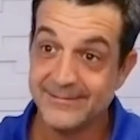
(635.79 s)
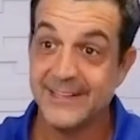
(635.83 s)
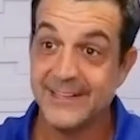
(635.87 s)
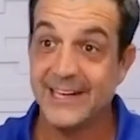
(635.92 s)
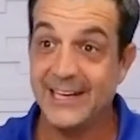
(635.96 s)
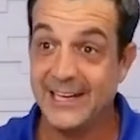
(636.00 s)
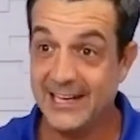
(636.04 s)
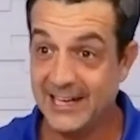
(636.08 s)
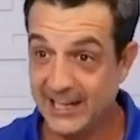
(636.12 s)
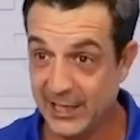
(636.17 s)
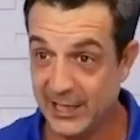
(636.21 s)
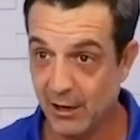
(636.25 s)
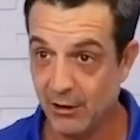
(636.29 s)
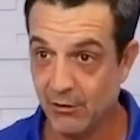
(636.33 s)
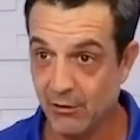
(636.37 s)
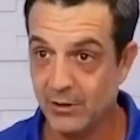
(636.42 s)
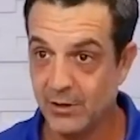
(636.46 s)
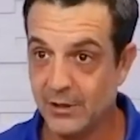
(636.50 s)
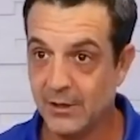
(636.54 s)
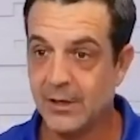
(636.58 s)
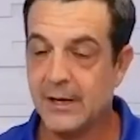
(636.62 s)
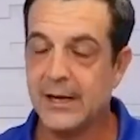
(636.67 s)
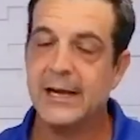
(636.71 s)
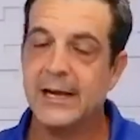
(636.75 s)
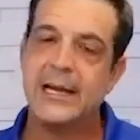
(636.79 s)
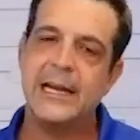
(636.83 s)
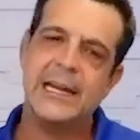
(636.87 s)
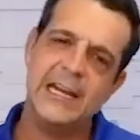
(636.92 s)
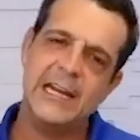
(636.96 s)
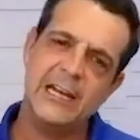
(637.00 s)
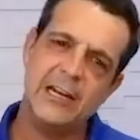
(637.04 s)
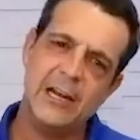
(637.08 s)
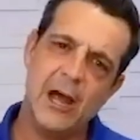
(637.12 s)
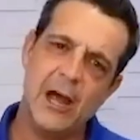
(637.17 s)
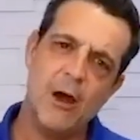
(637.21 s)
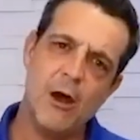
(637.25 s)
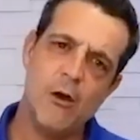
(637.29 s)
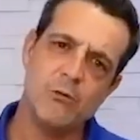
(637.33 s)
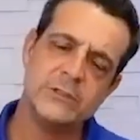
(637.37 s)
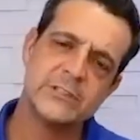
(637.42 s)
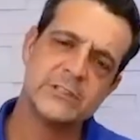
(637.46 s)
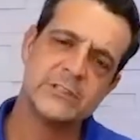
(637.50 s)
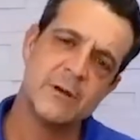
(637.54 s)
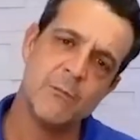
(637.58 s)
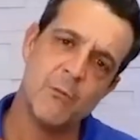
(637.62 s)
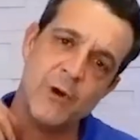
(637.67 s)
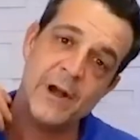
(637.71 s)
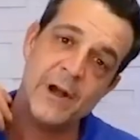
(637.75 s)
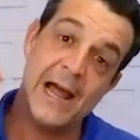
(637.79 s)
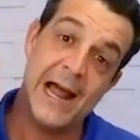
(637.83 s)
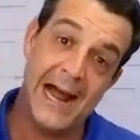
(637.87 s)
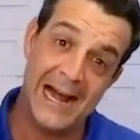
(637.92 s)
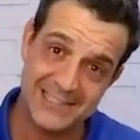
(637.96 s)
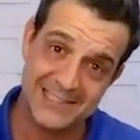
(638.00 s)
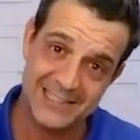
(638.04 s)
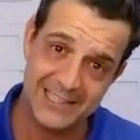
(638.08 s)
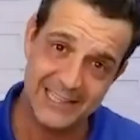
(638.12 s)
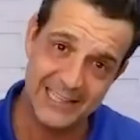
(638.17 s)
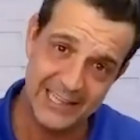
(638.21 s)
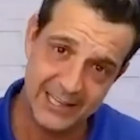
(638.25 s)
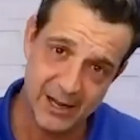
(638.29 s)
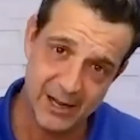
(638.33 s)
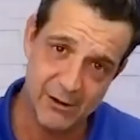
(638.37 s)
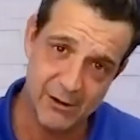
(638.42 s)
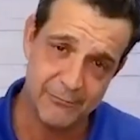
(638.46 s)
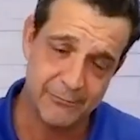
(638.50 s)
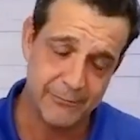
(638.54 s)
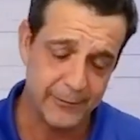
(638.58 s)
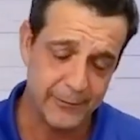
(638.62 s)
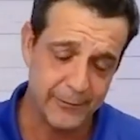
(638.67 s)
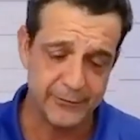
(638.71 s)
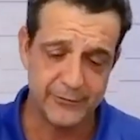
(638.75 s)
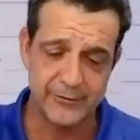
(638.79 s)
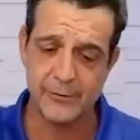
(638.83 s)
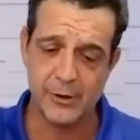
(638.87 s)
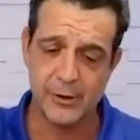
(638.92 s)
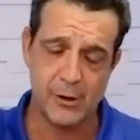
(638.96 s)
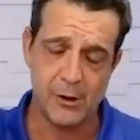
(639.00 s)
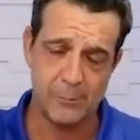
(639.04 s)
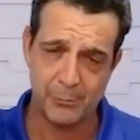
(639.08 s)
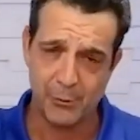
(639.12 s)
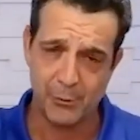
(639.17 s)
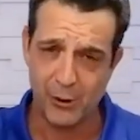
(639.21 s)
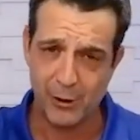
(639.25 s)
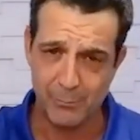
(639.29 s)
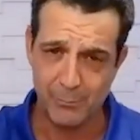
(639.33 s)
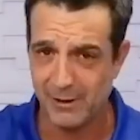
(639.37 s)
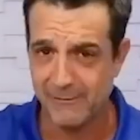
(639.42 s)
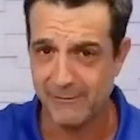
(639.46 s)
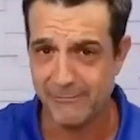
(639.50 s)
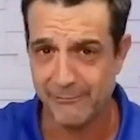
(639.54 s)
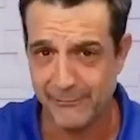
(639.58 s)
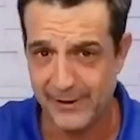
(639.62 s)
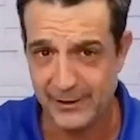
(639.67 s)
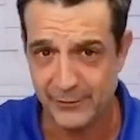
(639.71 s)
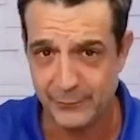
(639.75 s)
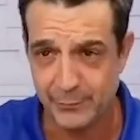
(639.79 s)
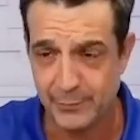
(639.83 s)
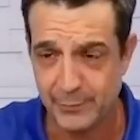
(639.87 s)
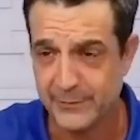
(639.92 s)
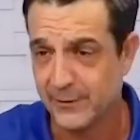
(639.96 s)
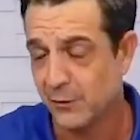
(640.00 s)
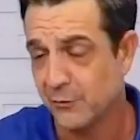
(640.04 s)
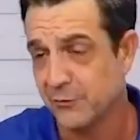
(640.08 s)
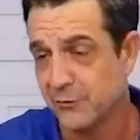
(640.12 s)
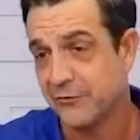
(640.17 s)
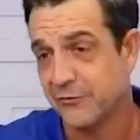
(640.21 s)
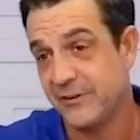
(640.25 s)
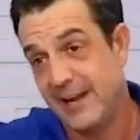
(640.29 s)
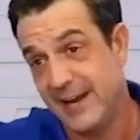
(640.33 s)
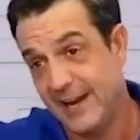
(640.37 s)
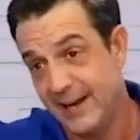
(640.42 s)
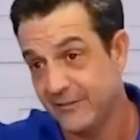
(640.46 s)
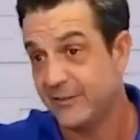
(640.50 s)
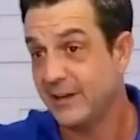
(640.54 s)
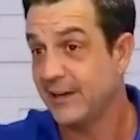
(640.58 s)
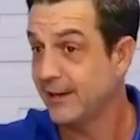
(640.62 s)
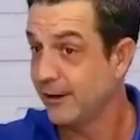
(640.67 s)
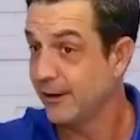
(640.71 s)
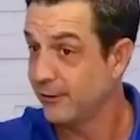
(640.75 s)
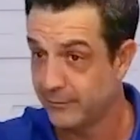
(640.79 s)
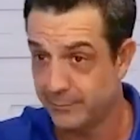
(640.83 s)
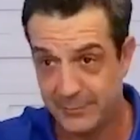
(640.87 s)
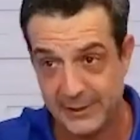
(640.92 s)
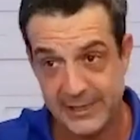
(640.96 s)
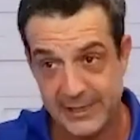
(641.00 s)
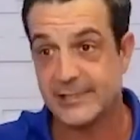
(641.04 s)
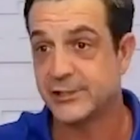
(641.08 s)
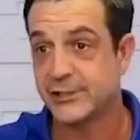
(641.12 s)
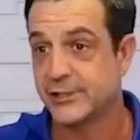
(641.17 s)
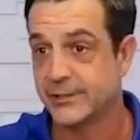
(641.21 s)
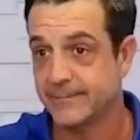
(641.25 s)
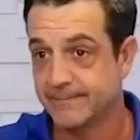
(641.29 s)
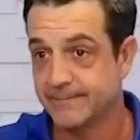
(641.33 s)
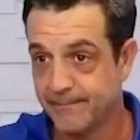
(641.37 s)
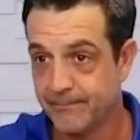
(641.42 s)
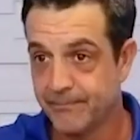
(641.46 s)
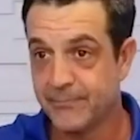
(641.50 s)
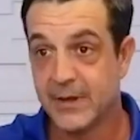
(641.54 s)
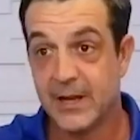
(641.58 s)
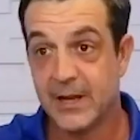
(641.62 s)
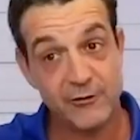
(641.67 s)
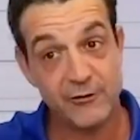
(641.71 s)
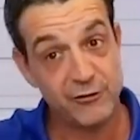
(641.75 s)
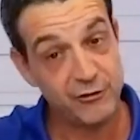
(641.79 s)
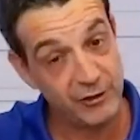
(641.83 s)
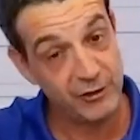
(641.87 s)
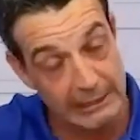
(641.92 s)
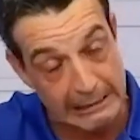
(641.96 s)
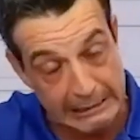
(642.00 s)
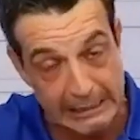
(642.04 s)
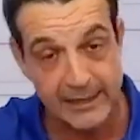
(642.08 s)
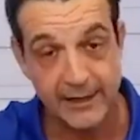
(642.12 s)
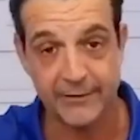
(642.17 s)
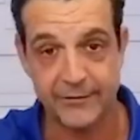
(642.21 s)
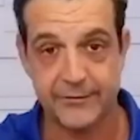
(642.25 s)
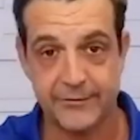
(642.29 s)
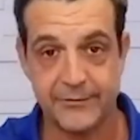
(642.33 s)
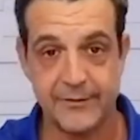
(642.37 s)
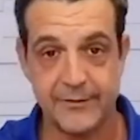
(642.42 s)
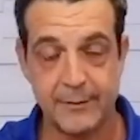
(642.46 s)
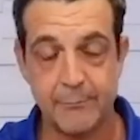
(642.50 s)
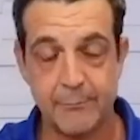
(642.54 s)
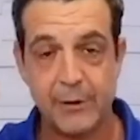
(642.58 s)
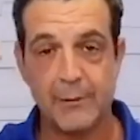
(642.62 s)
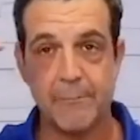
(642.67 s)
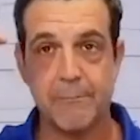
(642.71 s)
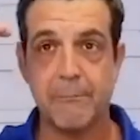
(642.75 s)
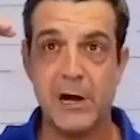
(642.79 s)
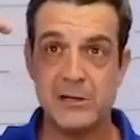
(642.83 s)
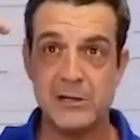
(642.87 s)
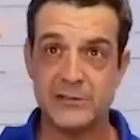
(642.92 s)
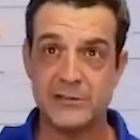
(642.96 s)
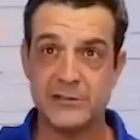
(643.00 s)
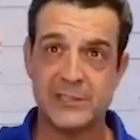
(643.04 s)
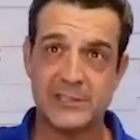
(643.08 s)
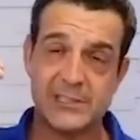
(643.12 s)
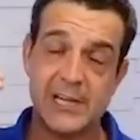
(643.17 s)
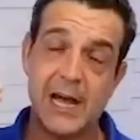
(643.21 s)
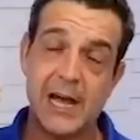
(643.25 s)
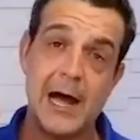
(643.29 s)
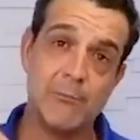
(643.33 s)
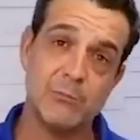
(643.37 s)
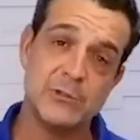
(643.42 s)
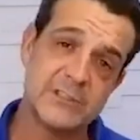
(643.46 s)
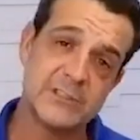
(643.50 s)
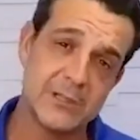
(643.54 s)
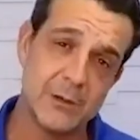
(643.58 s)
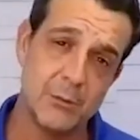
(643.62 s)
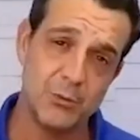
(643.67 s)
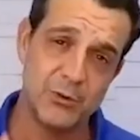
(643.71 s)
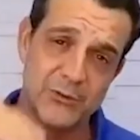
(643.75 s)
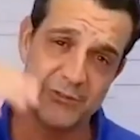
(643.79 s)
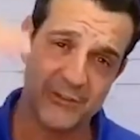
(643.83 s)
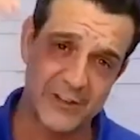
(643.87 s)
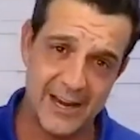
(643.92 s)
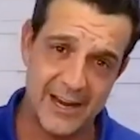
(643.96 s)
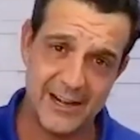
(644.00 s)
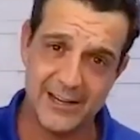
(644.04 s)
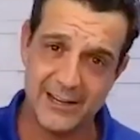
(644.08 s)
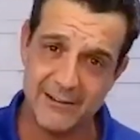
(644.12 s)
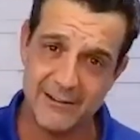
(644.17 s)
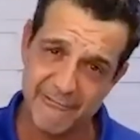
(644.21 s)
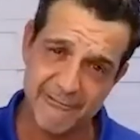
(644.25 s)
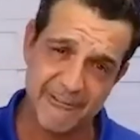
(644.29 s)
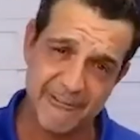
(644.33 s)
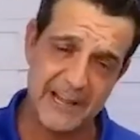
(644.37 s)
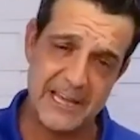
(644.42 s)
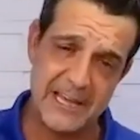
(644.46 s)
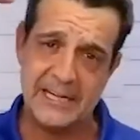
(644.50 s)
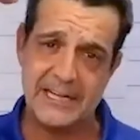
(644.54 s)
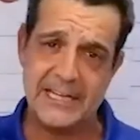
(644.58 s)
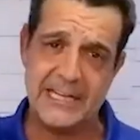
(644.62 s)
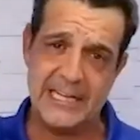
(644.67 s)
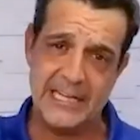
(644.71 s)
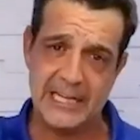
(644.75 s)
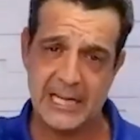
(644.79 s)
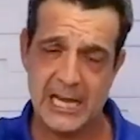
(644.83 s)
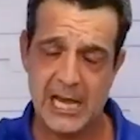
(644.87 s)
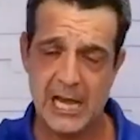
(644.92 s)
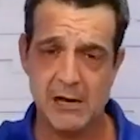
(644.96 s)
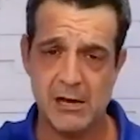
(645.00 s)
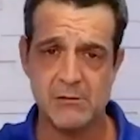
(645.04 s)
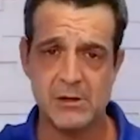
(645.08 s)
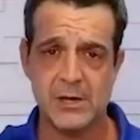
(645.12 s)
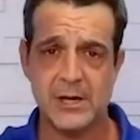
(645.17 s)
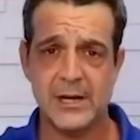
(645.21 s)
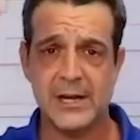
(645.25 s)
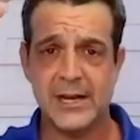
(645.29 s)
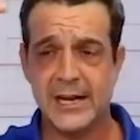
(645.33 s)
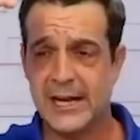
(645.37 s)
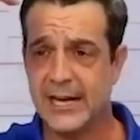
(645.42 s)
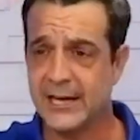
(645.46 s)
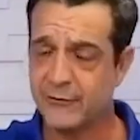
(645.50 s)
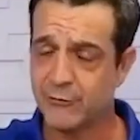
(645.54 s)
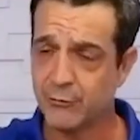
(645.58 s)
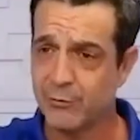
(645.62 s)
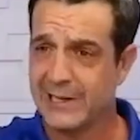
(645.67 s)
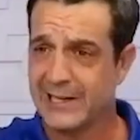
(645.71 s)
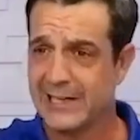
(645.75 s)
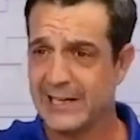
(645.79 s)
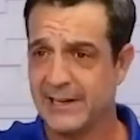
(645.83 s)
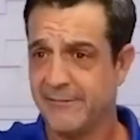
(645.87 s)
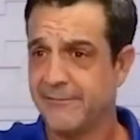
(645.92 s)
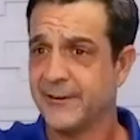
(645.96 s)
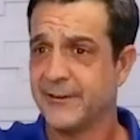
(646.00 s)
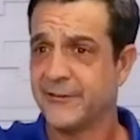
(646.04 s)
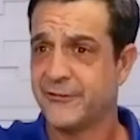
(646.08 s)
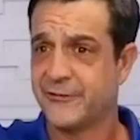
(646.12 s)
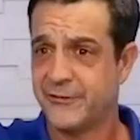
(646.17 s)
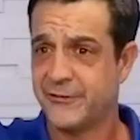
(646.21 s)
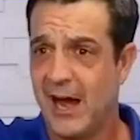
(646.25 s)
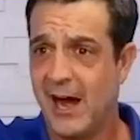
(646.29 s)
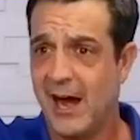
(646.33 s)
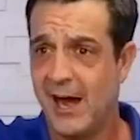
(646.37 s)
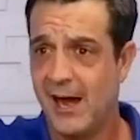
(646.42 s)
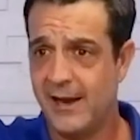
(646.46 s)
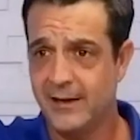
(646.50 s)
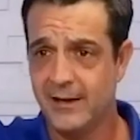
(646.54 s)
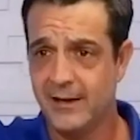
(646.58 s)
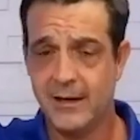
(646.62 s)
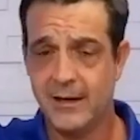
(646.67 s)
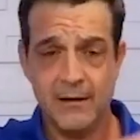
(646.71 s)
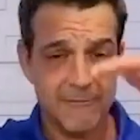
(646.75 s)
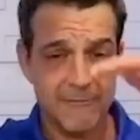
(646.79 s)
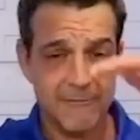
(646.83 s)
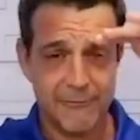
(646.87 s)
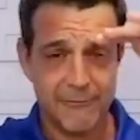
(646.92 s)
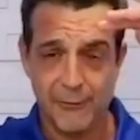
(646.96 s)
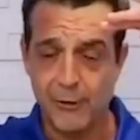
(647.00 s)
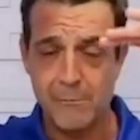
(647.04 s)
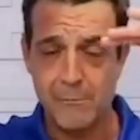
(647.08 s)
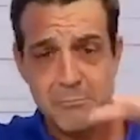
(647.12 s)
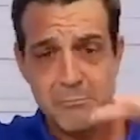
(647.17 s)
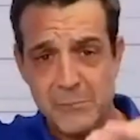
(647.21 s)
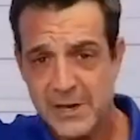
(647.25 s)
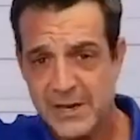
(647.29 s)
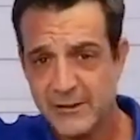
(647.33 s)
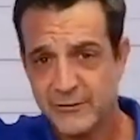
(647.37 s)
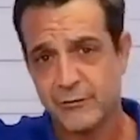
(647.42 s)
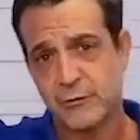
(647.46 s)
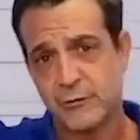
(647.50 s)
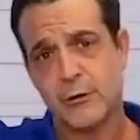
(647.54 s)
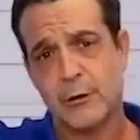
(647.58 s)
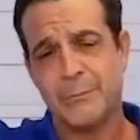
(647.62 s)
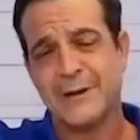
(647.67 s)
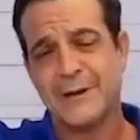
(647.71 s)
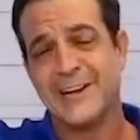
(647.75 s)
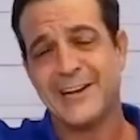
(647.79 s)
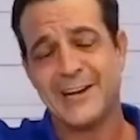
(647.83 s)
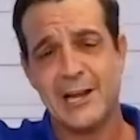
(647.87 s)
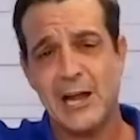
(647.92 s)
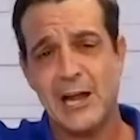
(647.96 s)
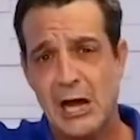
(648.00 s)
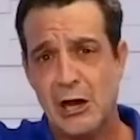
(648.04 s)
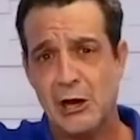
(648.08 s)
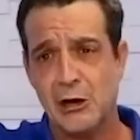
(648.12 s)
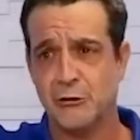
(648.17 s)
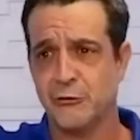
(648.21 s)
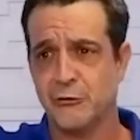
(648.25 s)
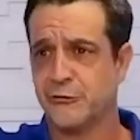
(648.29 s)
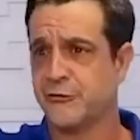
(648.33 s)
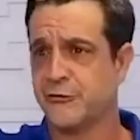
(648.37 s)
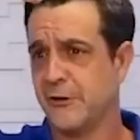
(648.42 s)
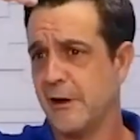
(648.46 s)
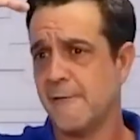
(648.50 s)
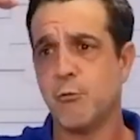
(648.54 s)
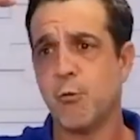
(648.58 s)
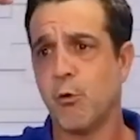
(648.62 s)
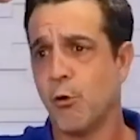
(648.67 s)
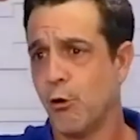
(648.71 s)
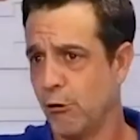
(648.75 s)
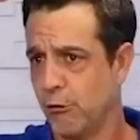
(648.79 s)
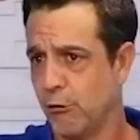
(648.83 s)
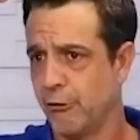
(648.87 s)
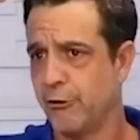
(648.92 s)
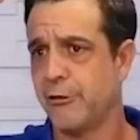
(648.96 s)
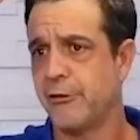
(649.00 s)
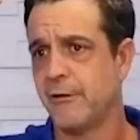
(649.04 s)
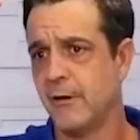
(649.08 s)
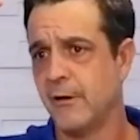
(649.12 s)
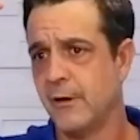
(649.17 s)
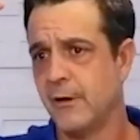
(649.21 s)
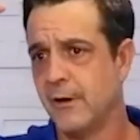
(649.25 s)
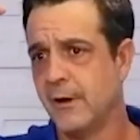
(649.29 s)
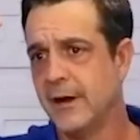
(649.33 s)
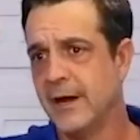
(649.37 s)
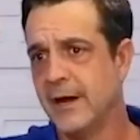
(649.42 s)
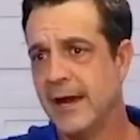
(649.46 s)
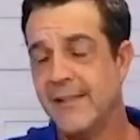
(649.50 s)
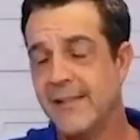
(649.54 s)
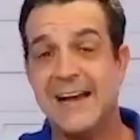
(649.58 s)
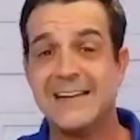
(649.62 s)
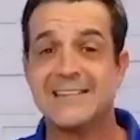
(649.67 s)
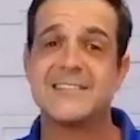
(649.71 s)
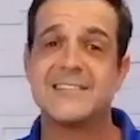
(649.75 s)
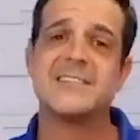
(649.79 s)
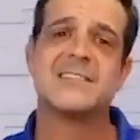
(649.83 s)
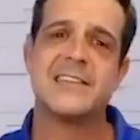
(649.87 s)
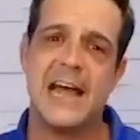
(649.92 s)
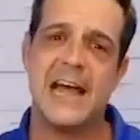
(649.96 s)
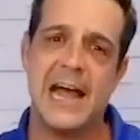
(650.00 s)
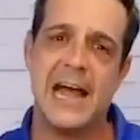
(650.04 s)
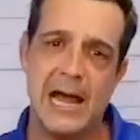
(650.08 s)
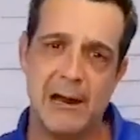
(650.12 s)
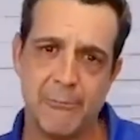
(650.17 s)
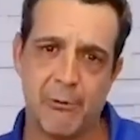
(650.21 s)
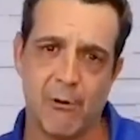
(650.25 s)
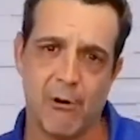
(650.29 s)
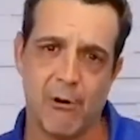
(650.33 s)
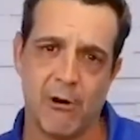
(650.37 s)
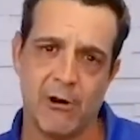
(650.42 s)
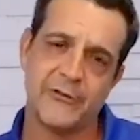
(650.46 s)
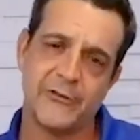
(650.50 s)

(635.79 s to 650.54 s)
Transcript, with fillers: Ego. Ego, when someone has an ego, first of all, pardon my French, but the old saying is ego's a bitch. And she is. But most of the time, when someone's got an inflated ego, it's really a facade for a miserably low self worth. And that's the sad part.